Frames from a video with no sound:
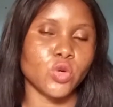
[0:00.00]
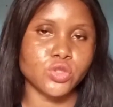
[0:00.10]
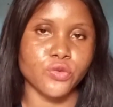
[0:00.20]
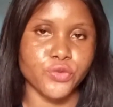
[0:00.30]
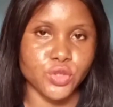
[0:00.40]

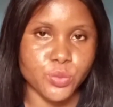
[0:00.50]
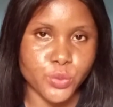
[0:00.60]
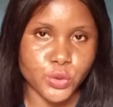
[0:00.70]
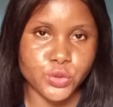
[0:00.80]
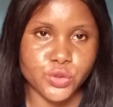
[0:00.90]
watch your video
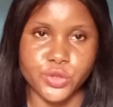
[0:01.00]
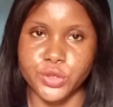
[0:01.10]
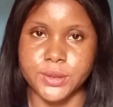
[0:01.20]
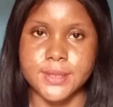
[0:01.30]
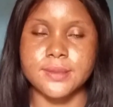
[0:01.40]
most. Do
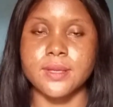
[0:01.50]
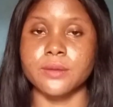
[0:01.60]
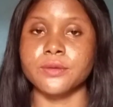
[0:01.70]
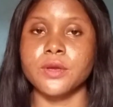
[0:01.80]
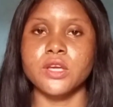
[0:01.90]
you
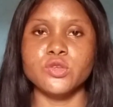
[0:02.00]
understand?